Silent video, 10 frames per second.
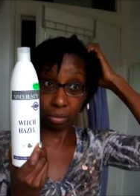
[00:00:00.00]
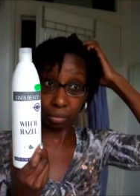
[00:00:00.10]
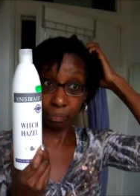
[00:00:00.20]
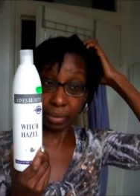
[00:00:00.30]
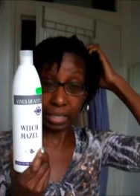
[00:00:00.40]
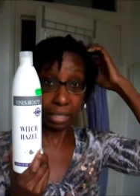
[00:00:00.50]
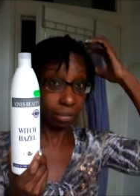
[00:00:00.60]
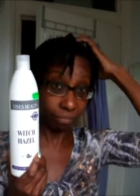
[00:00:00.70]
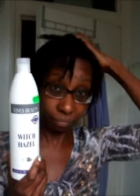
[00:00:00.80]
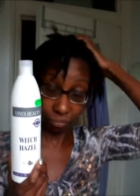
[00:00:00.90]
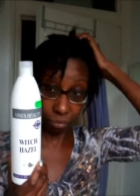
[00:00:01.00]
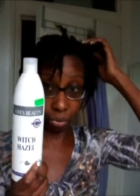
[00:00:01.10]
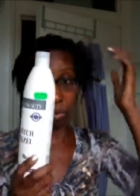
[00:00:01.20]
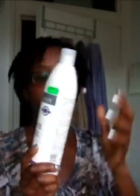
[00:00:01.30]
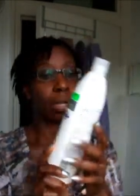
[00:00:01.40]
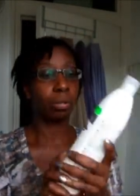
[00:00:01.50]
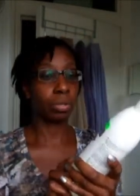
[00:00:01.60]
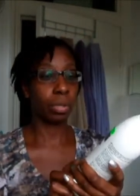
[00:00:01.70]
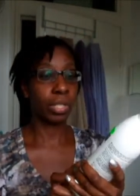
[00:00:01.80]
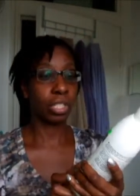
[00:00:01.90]
to make it not, you know,
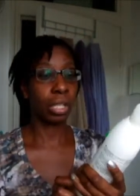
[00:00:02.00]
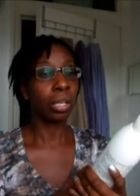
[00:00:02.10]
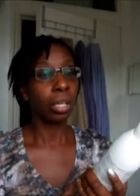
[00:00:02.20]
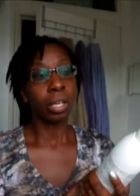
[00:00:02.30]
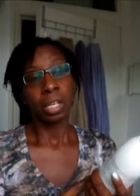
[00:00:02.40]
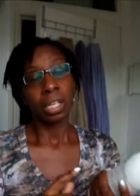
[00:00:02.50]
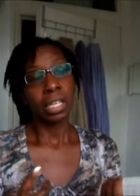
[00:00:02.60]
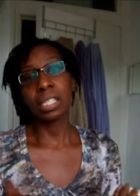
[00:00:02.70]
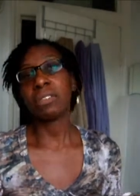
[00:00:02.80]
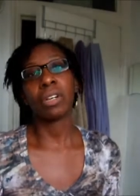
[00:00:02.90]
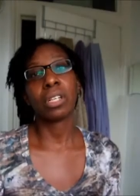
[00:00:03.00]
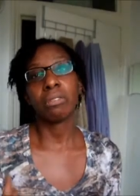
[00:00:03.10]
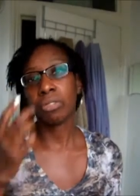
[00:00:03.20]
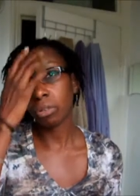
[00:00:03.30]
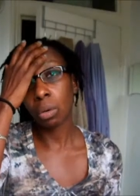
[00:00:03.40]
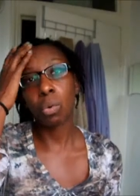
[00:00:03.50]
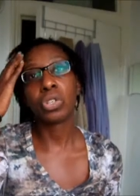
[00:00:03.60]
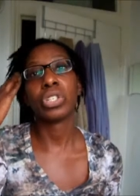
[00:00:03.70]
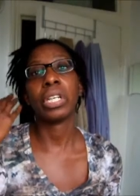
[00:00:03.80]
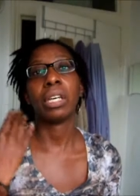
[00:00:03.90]
not so itchy. That's if I don't feel like
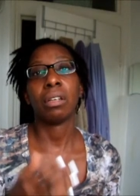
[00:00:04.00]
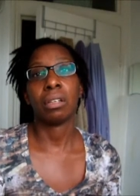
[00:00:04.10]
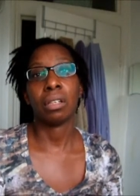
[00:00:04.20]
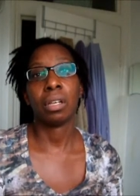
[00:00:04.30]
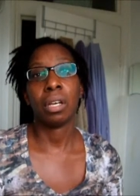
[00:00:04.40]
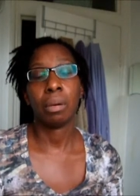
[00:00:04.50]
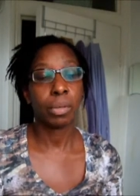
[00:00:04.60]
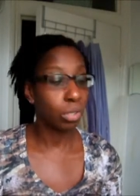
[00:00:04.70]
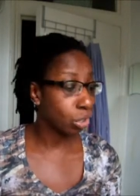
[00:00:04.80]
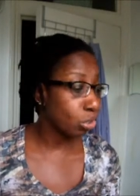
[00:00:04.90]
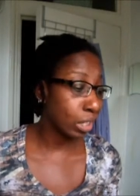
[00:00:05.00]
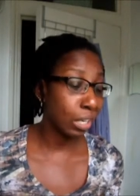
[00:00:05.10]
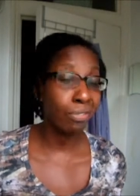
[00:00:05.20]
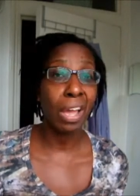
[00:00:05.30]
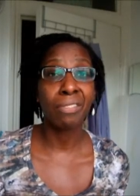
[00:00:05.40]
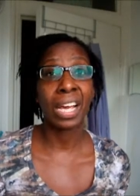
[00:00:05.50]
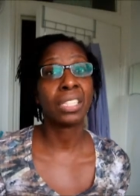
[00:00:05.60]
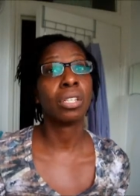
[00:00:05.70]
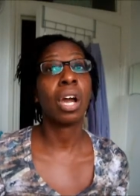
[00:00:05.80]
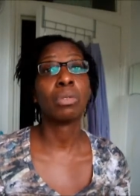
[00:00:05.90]
washing it. Um, because usually if I haven't
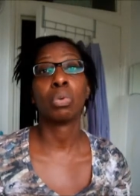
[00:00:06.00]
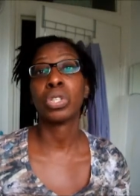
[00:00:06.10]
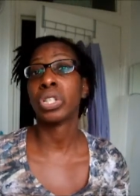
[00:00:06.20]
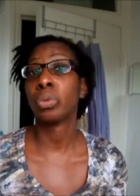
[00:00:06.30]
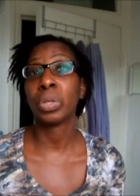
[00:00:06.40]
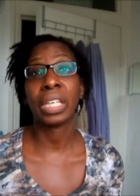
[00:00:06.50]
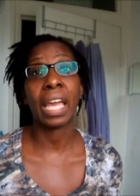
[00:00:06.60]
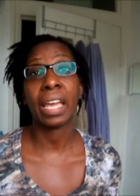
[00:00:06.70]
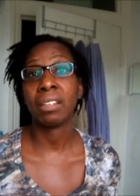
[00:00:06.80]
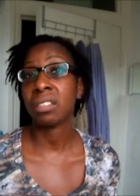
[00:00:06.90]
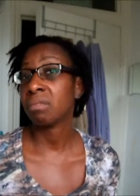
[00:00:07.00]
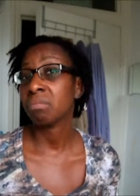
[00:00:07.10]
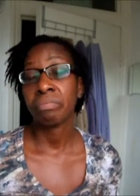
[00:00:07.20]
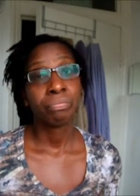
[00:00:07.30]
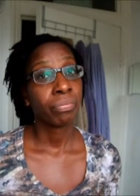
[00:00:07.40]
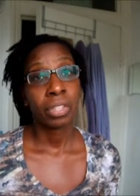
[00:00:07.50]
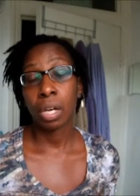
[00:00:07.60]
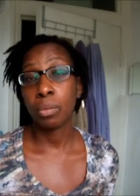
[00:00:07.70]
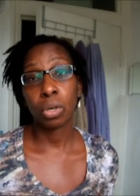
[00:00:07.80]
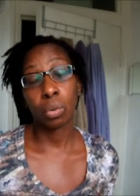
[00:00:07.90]
had time to wash it at the weekend,
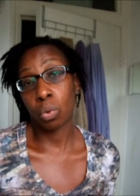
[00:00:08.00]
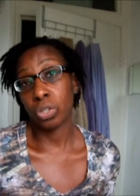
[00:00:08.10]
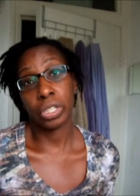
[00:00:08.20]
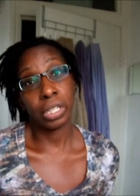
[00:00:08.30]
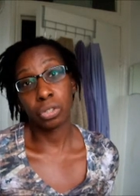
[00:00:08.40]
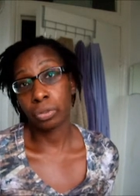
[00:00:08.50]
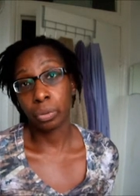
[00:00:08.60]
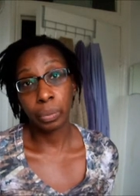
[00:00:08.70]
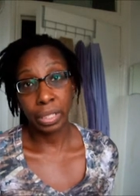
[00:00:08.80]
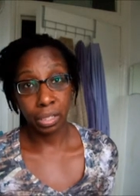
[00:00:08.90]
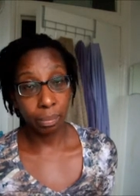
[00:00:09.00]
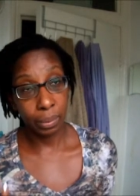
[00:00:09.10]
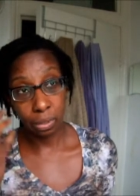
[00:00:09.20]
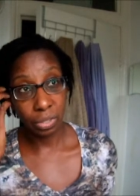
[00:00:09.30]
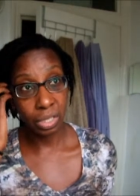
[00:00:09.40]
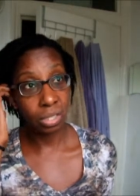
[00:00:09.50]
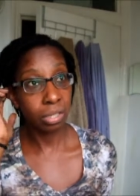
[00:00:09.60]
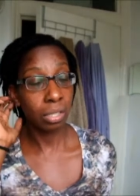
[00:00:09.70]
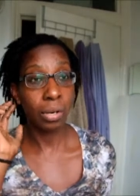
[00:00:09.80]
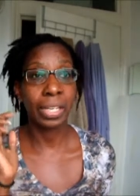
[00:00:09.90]
I'm not going to wash it during the week because
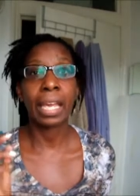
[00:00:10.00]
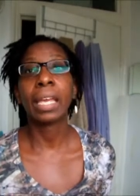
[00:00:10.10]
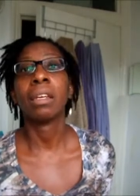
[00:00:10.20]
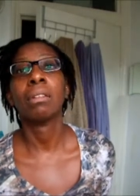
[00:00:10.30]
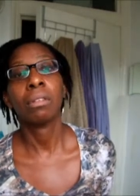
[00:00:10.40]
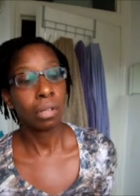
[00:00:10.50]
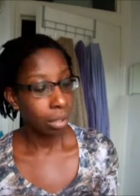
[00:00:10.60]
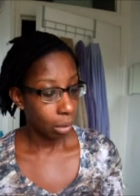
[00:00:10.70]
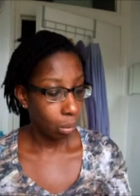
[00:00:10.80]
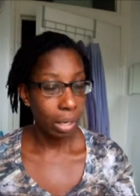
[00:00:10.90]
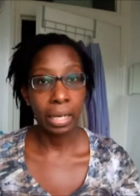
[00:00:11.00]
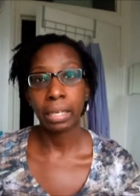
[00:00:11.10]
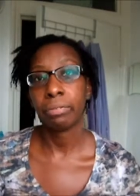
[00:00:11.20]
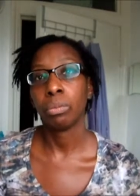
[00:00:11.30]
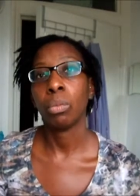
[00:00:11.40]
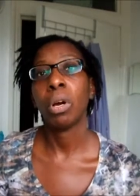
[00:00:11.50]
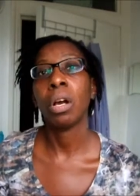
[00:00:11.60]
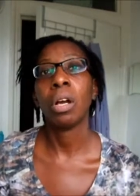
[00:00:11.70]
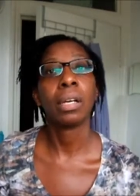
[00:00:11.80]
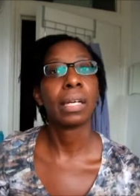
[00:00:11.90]
it's, you know, I get in quite late from
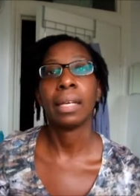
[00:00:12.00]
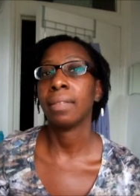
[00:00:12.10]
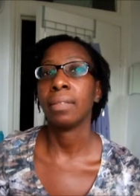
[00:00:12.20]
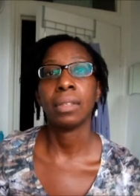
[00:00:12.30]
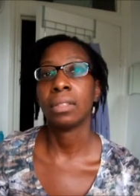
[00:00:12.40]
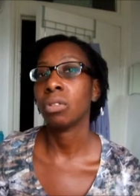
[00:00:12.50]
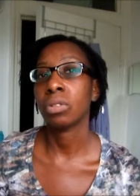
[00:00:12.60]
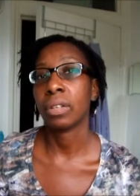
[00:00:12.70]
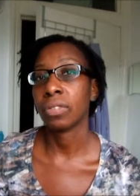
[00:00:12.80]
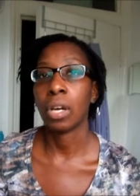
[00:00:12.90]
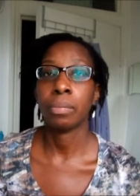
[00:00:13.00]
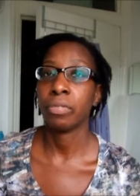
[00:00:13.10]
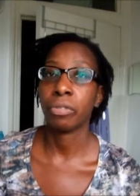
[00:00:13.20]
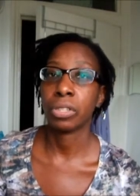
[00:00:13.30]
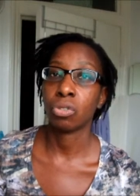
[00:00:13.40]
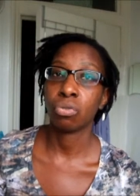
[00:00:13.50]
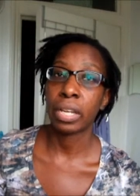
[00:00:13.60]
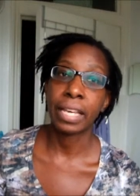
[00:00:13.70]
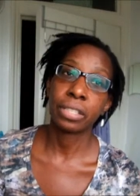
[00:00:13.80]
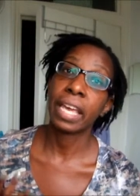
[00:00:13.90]
work and it's not enough time for it
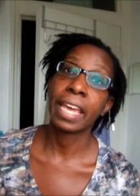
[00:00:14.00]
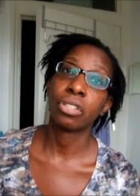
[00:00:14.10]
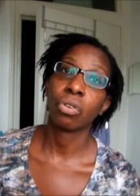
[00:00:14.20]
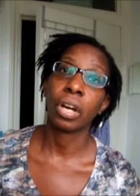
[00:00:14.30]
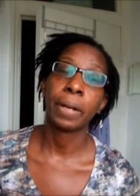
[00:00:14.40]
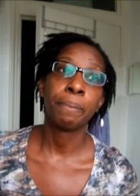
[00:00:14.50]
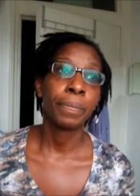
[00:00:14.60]
to, eh, to air dry.